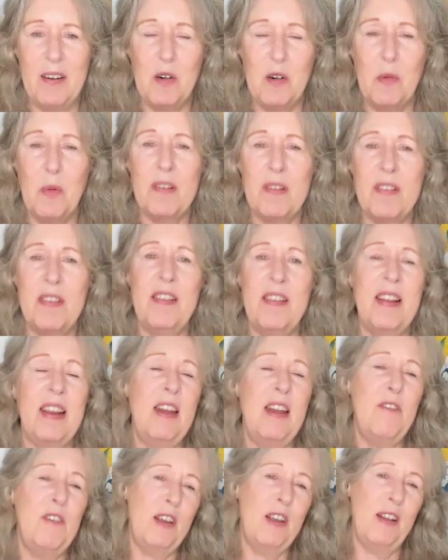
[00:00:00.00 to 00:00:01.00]
Or what's the
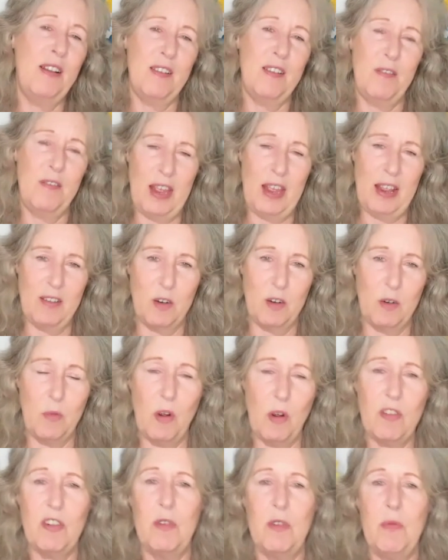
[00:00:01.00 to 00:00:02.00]
significance of this? Or
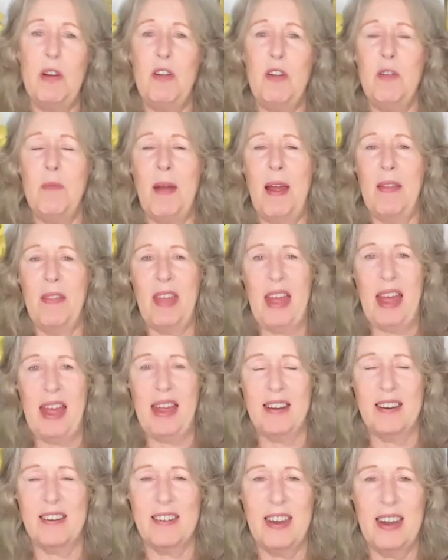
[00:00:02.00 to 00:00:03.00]
what should we do about
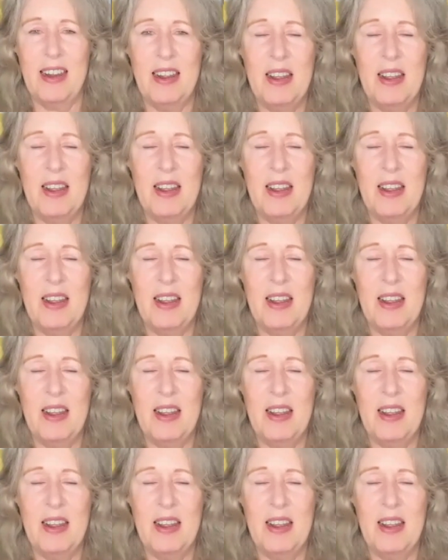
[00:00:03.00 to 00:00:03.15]
that?